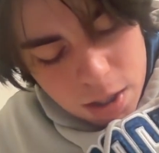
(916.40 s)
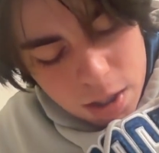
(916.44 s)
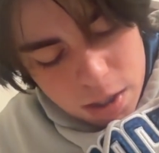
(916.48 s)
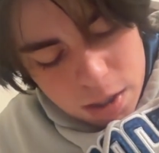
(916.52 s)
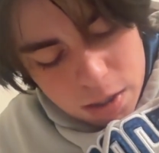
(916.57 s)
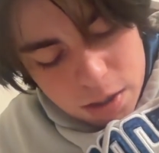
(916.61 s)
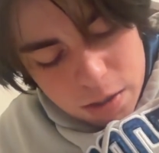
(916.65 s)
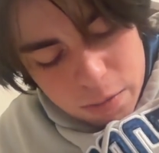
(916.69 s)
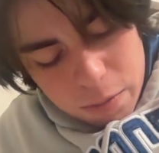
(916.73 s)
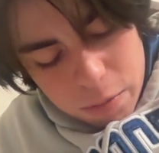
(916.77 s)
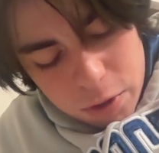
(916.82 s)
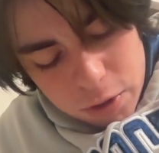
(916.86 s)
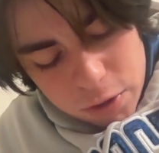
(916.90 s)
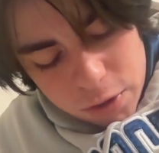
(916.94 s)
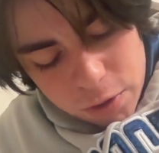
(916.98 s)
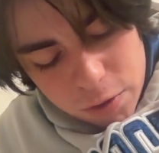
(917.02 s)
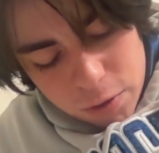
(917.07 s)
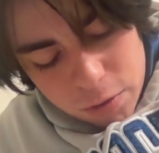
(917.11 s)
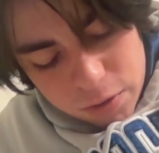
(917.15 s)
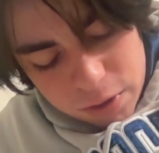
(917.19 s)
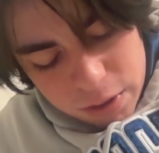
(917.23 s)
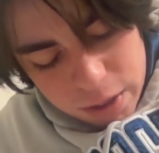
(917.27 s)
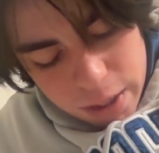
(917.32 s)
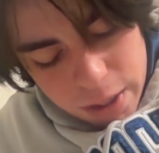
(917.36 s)
The
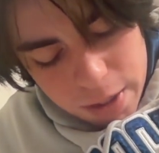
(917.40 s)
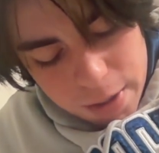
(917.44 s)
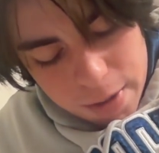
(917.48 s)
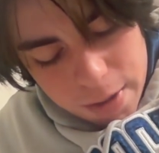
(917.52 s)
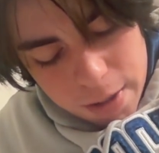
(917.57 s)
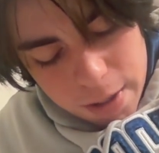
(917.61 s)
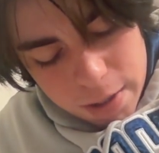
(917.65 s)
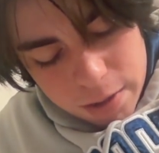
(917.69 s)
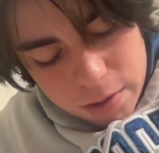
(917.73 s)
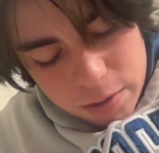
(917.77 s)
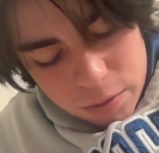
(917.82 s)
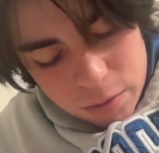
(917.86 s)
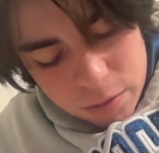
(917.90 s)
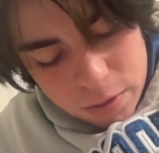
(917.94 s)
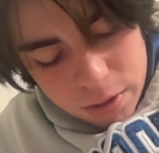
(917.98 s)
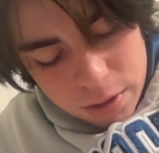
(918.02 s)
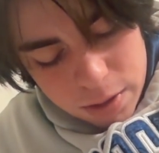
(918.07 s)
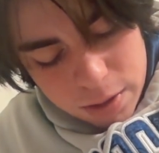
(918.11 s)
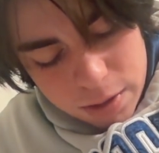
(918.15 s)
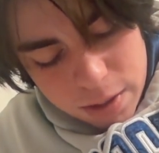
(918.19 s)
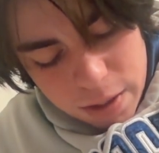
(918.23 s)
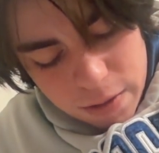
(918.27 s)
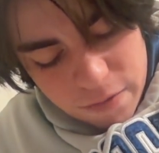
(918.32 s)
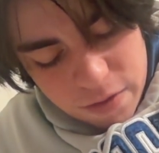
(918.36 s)
musical scale has only
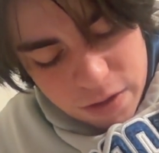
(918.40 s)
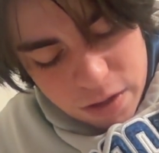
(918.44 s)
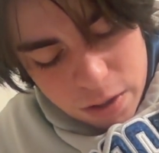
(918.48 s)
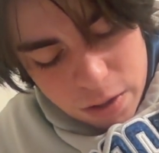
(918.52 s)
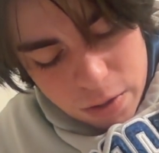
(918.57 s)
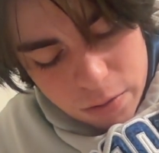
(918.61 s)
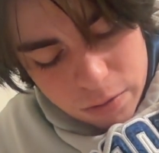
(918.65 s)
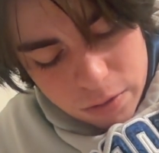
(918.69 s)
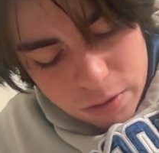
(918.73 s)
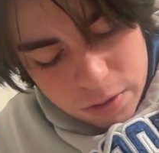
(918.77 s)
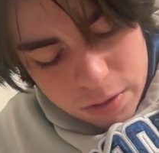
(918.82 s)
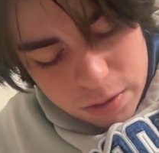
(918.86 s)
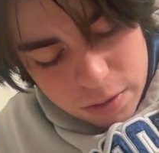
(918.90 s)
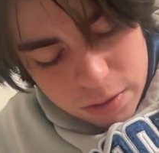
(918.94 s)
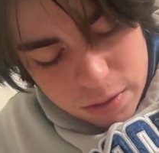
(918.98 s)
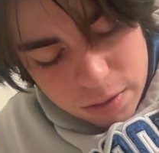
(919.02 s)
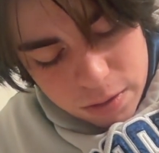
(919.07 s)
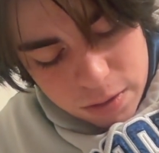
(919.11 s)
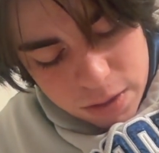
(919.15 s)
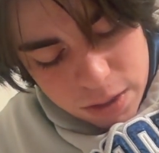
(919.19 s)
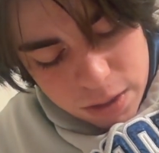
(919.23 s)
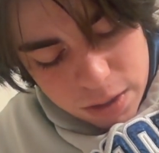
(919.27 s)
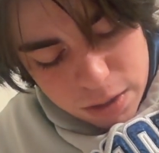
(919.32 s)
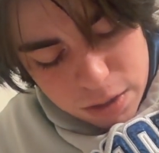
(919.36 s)
7 notes, the
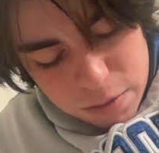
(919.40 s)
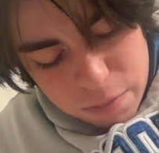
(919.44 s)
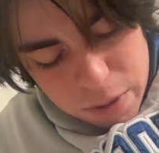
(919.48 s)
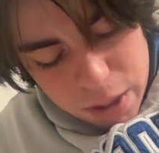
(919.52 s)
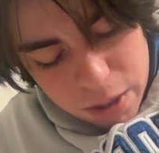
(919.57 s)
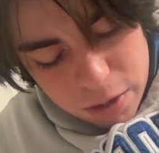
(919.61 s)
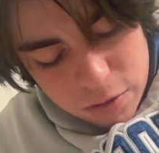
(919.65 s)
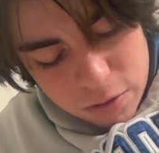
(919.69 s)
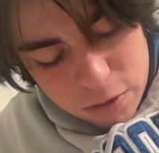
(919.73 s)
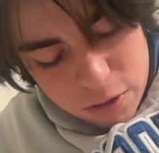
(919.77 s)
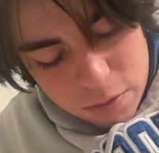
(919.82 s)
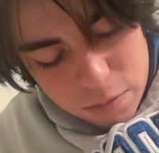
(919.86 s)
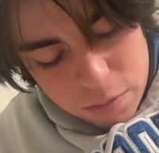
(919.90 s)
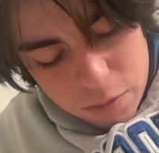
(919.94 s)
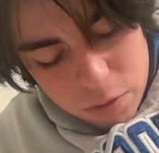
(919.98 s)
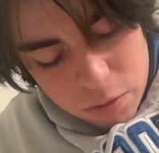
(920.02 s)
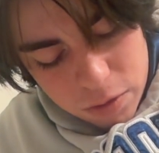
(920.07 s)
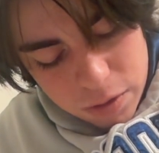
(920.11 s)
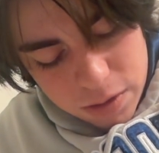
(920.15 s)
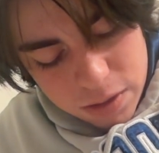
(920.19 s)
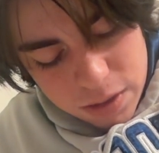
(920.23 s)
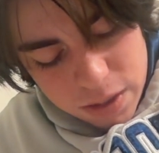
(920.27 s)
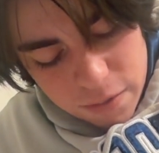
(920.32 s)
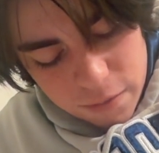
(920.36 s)
sun spectrum
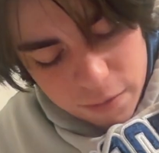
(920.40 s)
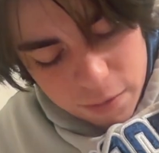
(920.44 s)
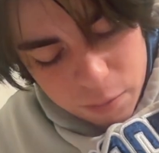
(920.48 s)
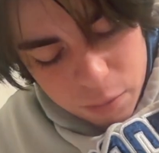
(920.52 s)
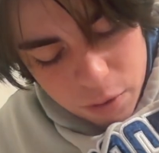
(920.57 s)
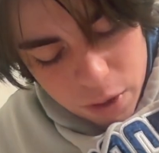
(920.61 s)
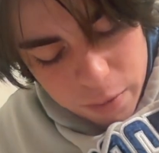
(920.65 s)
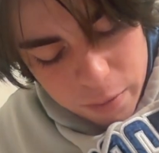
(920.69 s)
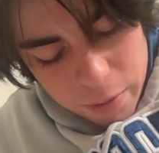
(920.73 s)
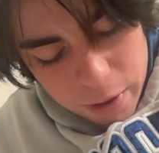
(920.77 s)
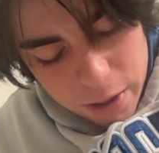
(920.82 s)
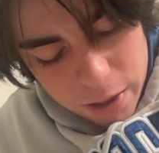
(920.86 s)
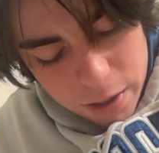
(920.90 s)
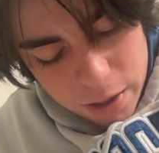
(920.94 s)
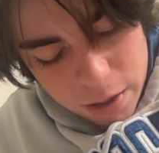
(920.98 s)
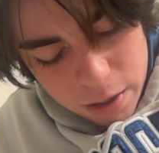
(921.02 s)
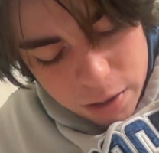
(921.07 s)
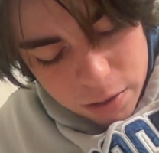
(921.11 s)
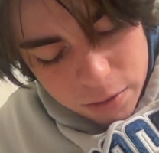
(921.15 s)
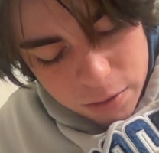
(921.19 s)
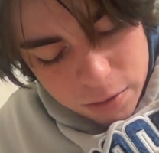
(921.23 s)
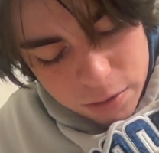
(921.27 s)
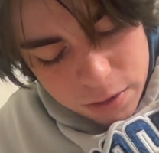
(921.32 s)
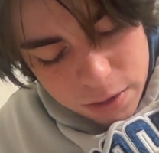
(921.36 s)
only 7 primary
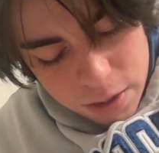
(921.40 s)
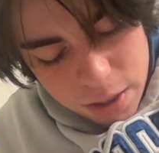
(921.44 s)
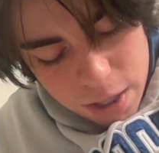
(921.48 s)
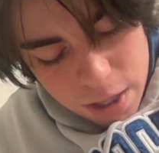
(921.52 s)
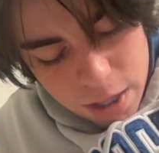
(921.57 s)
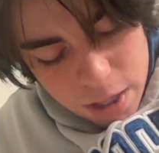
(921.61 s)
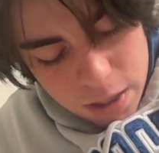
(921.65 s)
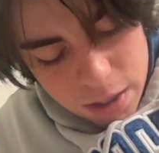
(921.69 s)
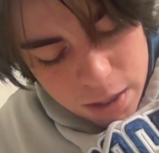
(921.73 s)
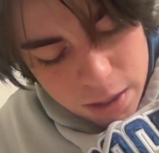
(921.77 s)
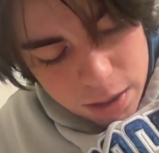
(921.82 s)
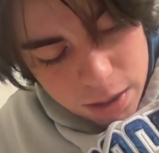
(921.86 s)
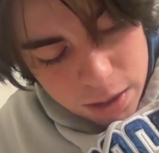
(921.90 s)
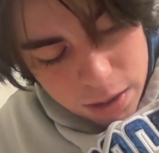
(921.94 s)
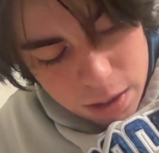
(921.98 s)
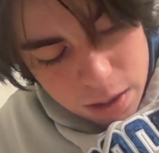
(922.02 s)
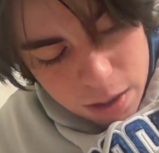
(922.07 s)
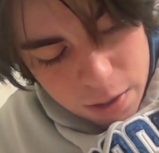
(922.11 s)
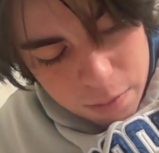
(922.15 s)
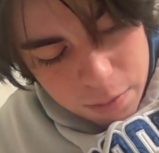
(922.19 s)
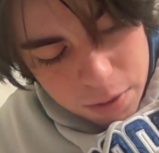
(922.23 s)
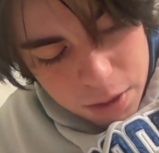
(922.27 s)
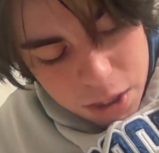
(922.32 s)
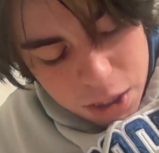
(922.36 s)
colors, yet the
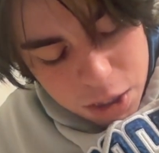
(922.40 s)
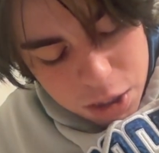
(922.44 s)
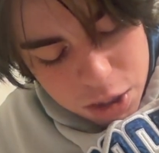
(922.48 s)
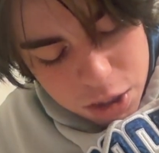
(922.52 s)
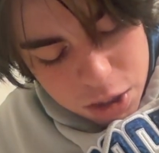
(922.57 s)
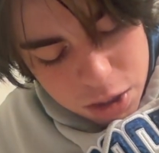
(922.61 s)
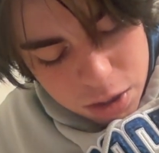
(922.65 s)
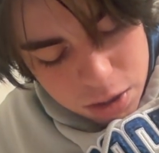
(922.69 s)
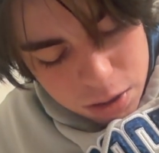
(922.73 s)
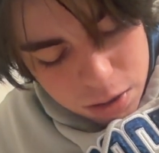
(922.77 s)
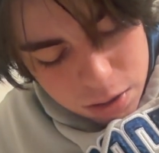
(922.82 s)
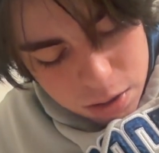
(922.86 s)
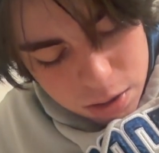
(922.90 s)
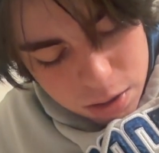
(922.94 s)
combinations